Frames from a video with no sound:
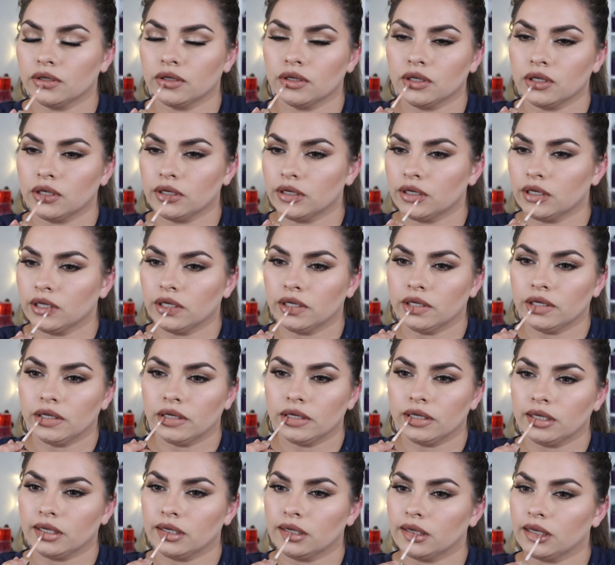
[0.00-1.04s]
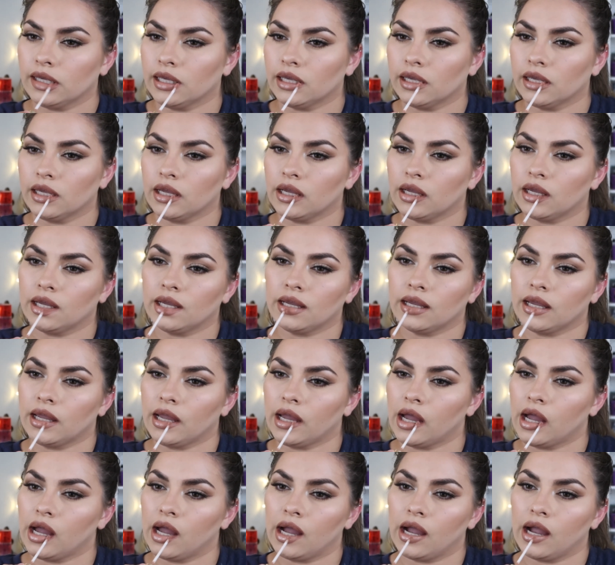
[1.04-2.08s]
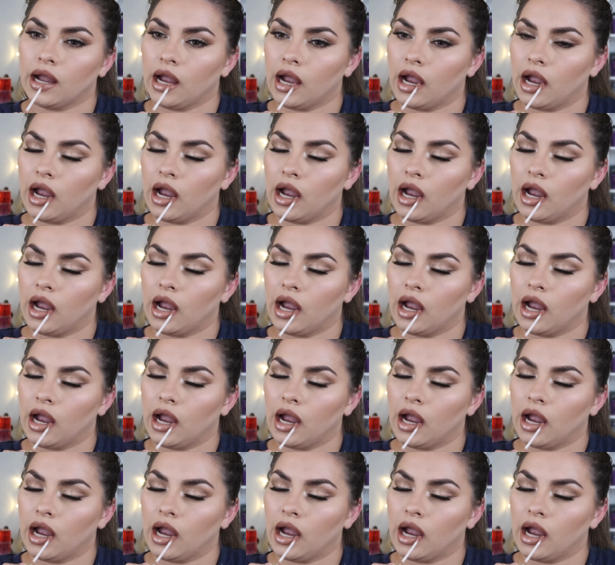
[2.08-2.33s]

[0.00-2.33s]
[no speech]